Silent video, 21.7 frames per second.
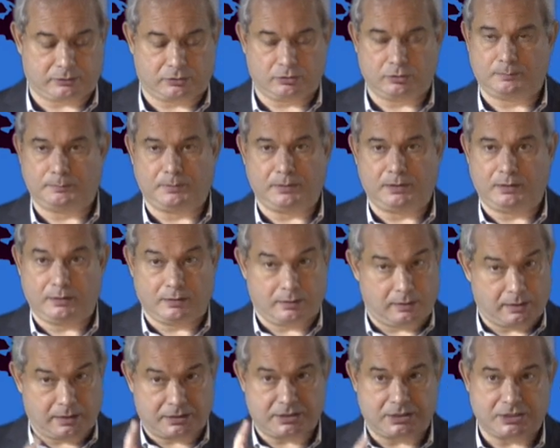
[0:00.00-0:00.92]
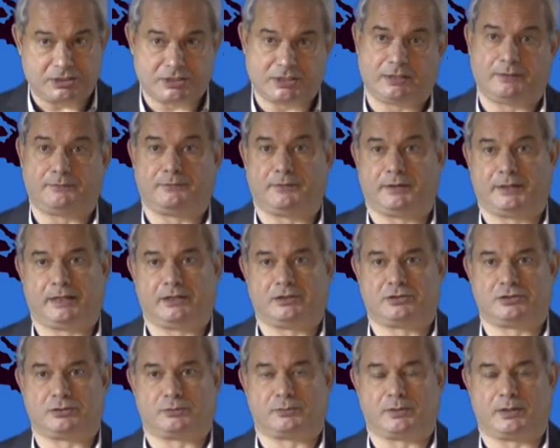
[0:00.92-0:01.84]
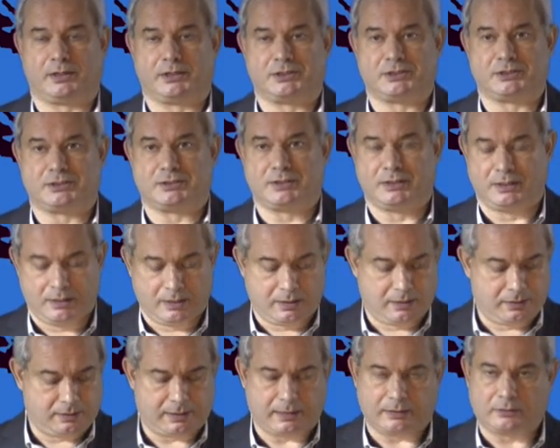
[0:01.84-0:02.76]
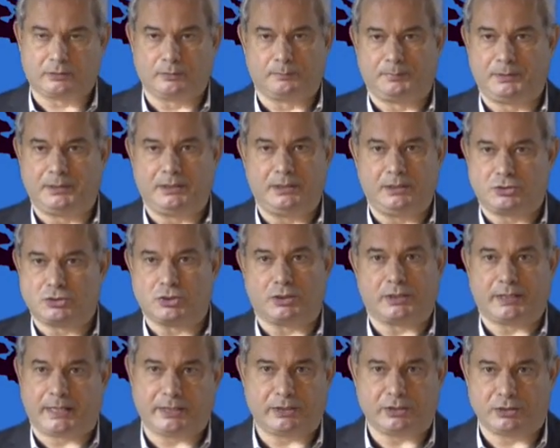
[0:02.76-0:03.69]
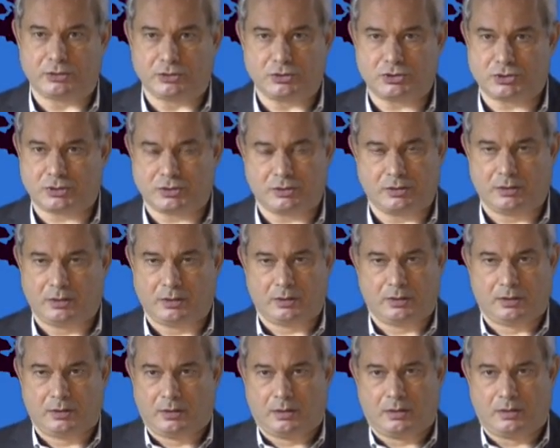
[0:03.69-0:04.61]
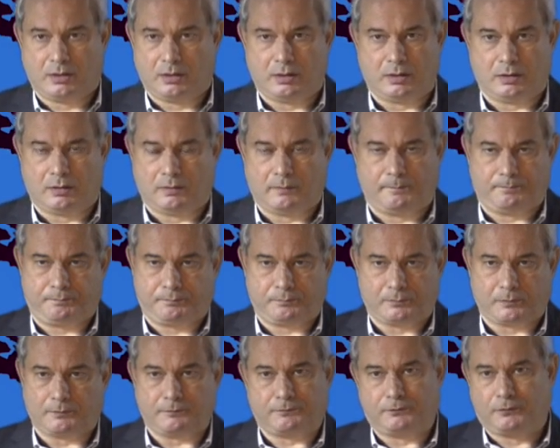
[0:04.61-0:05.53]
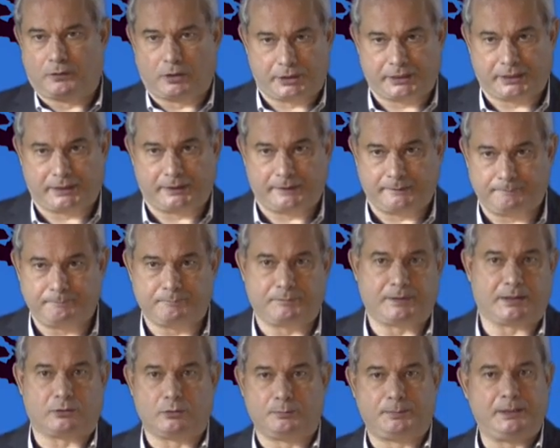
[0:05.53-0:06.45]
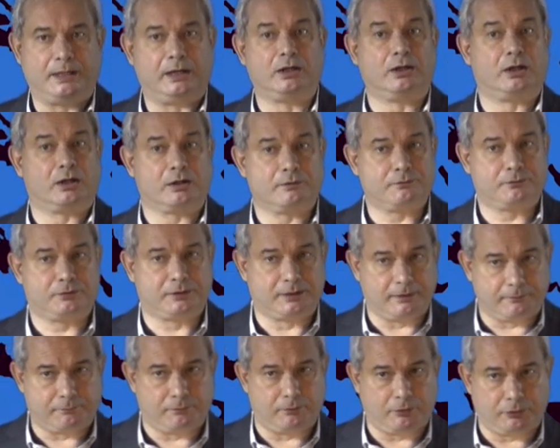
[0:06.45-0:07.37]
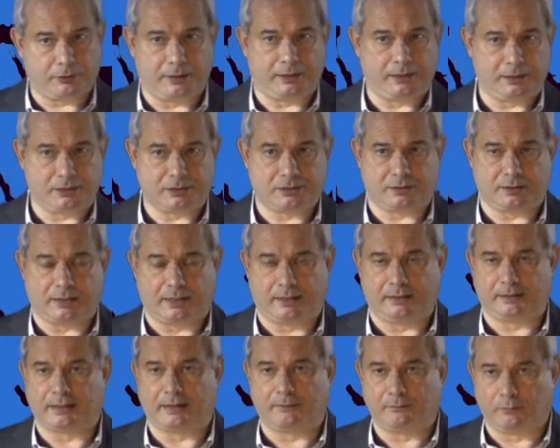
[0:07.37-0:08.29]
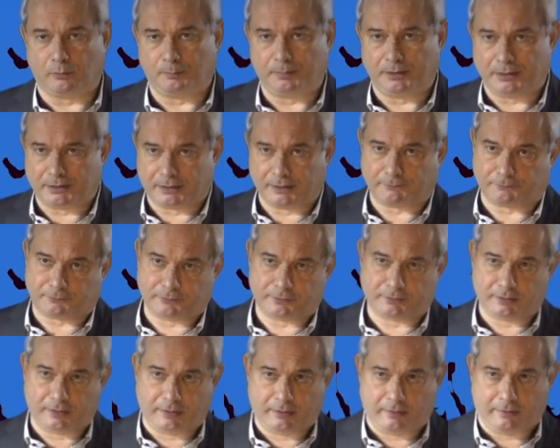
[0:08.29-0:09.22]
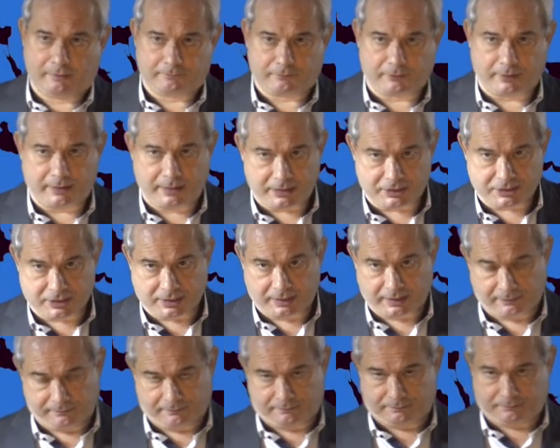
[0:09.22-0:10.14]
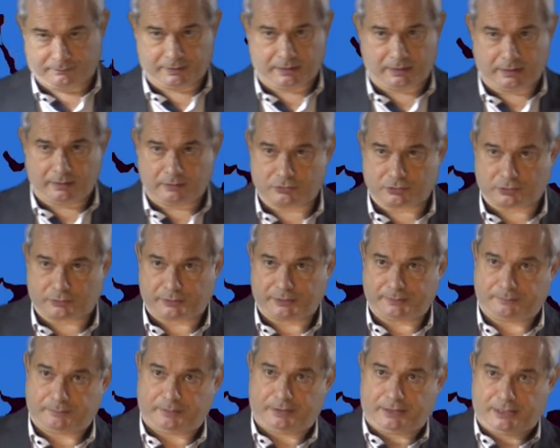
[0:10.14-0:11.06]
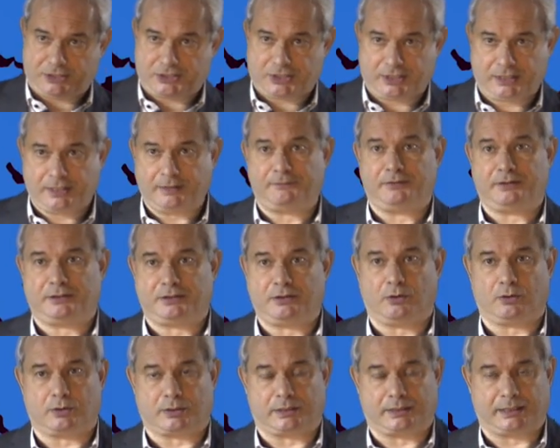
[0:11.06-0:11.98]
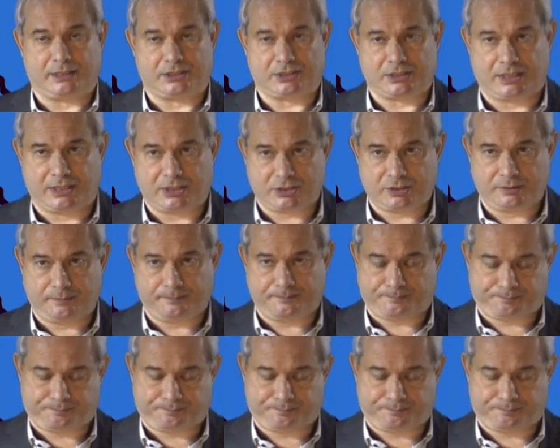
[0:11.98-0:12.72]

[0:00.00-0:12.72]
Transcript: could be, as I said, financial crisis, that could be tornadoes, flooding, that could be a lot of different things, and that will be different for each and every organization,